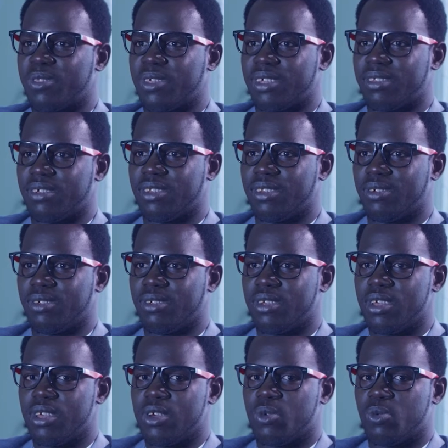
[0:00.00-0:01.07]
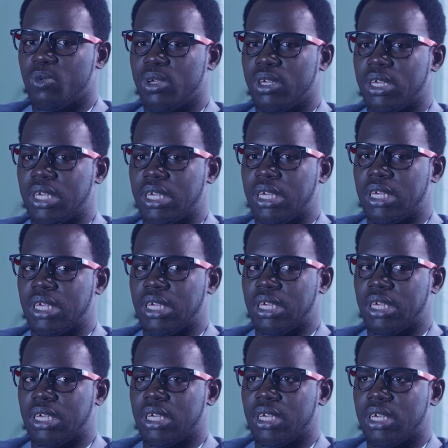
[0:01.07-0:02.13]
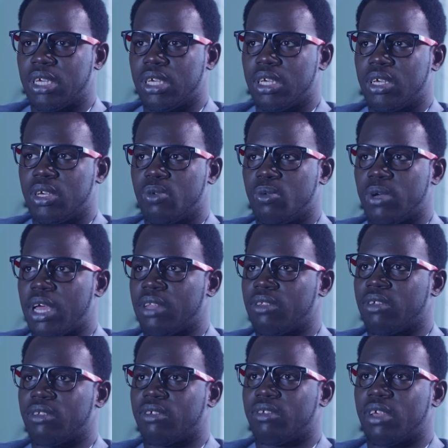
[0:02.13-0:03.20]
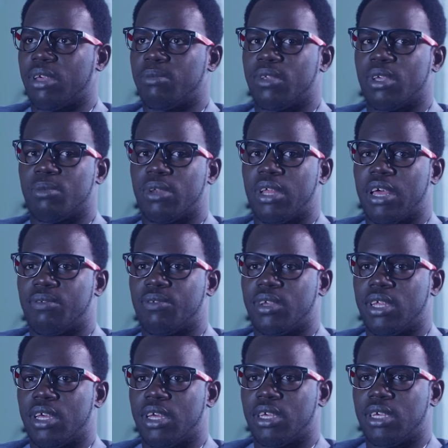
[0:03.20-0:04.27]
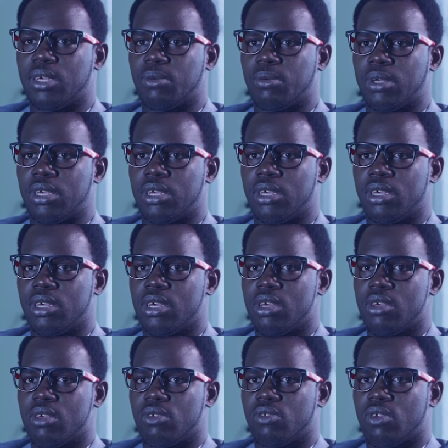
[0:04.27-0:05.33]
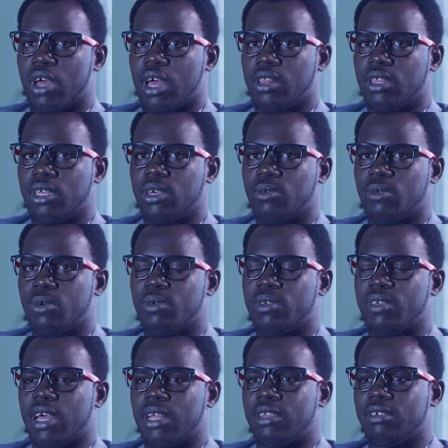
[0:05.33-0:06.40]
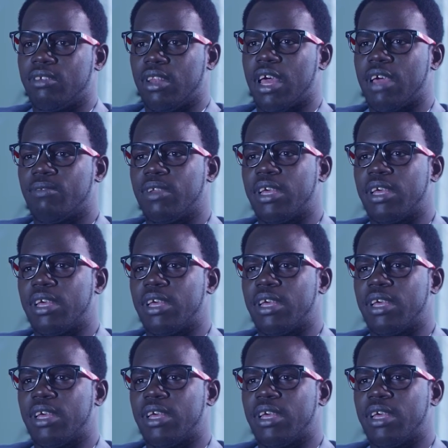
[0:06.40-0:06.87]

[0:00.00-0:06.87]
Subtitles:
13. We ate on the same table every day. So I think we always had this lively